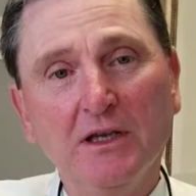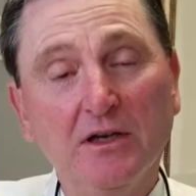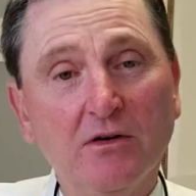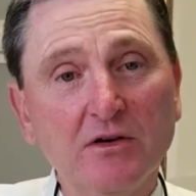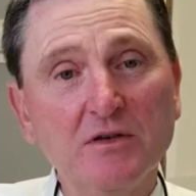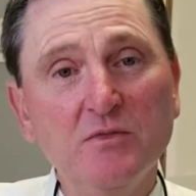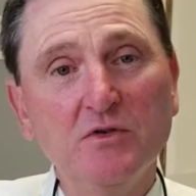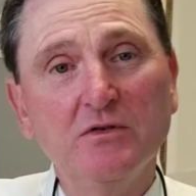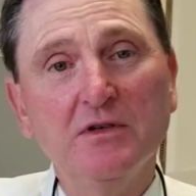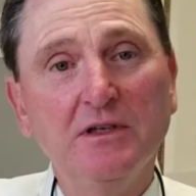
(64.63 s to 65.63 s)
in our
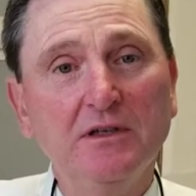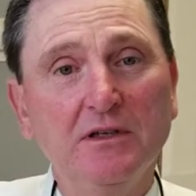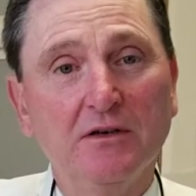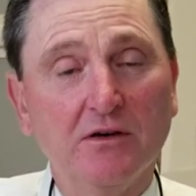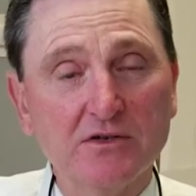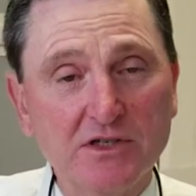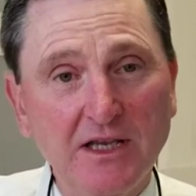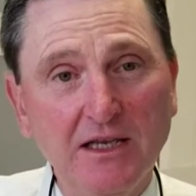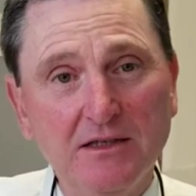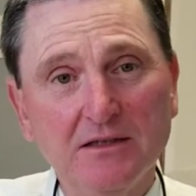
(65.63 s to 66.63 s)
community, in our
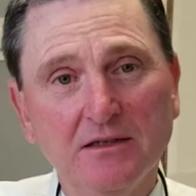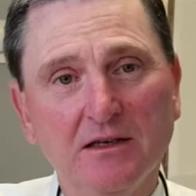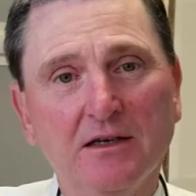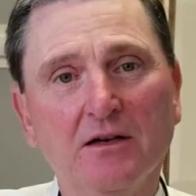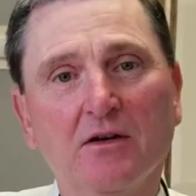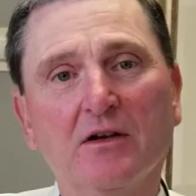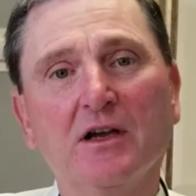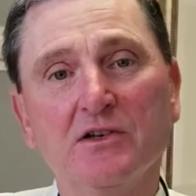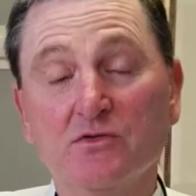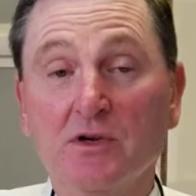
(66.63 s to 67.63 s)
state, and in our
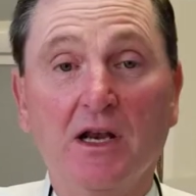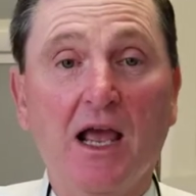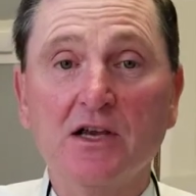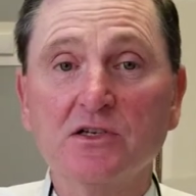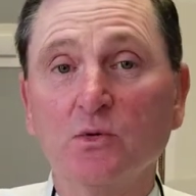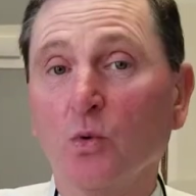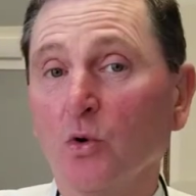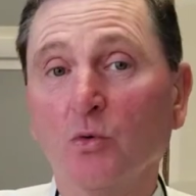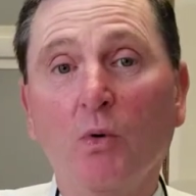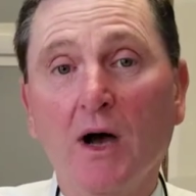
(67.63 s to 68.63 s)
country, and actually
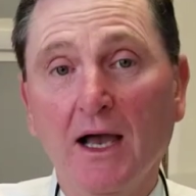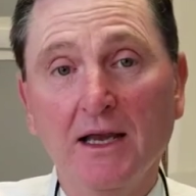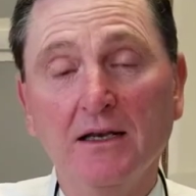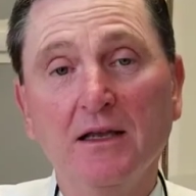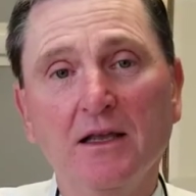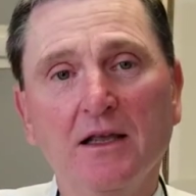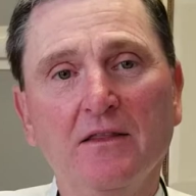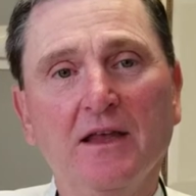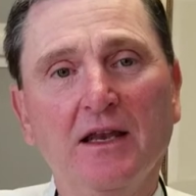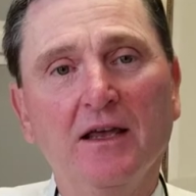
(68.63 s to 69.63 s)
worldwide,
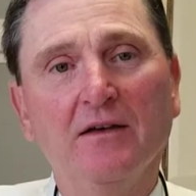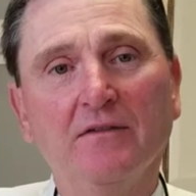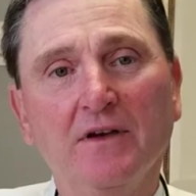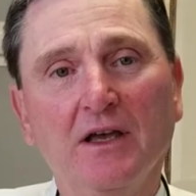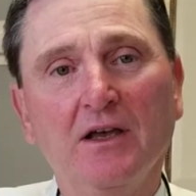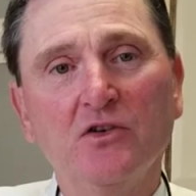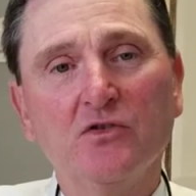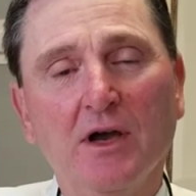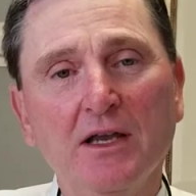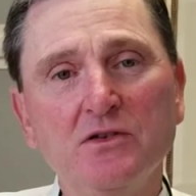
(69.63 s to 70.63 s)
that have
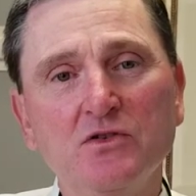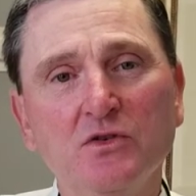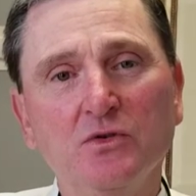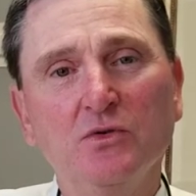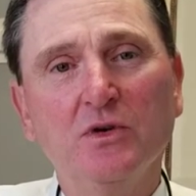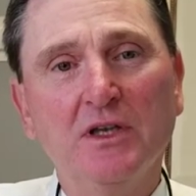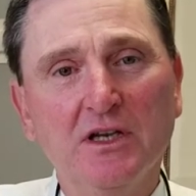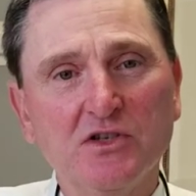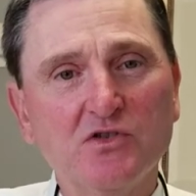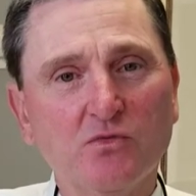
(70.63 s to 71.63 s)
tried to
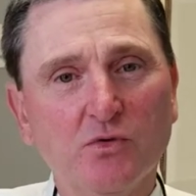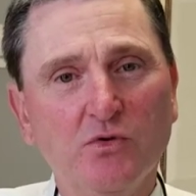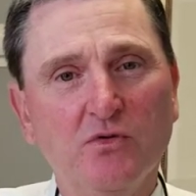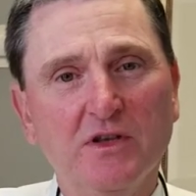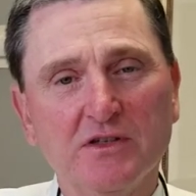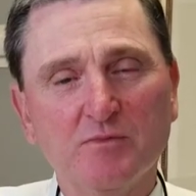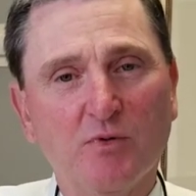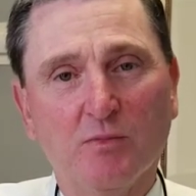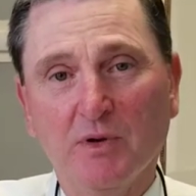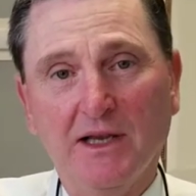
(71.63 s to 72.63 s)
get us through this
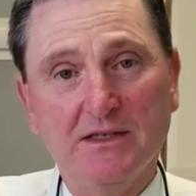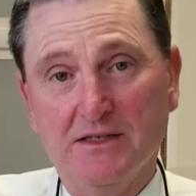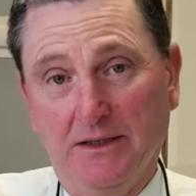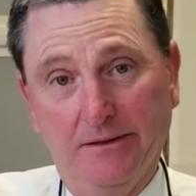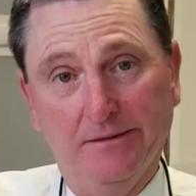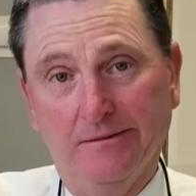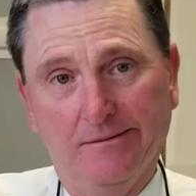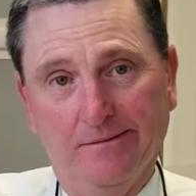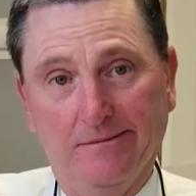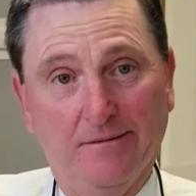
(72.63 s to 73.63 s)
perplexing
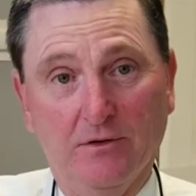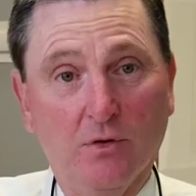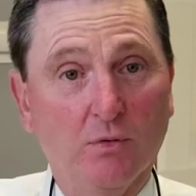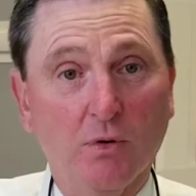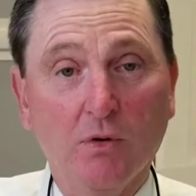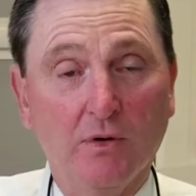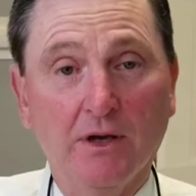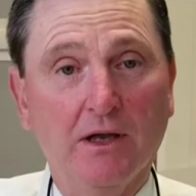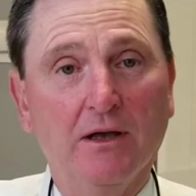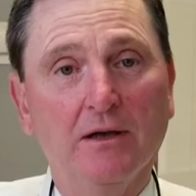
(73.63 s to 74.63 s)
corona,
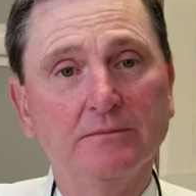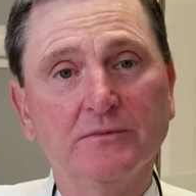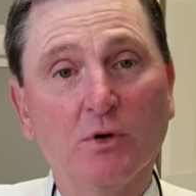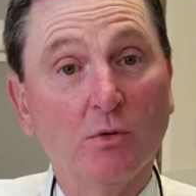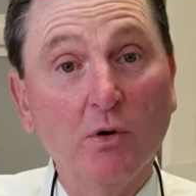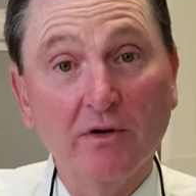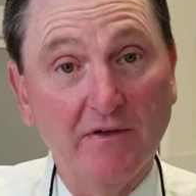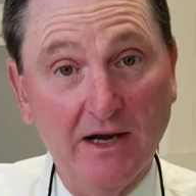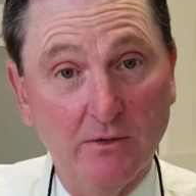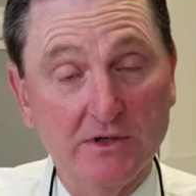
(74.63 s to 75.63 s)
uh,
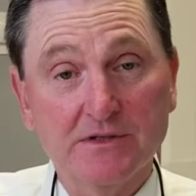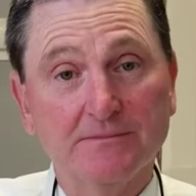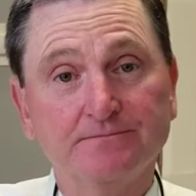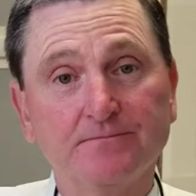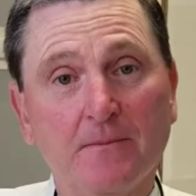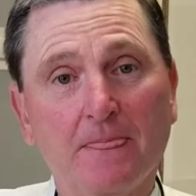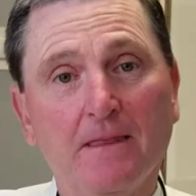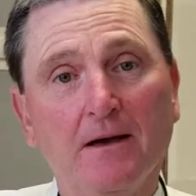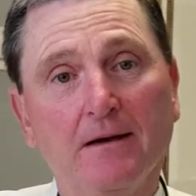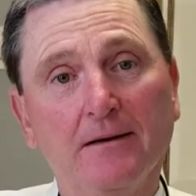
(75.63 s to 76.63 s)
coronavirus.
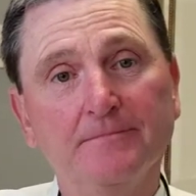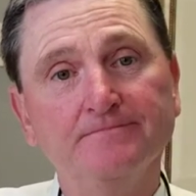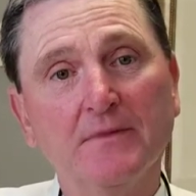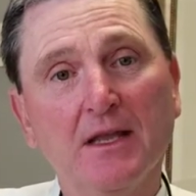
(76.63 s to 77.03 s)
Um,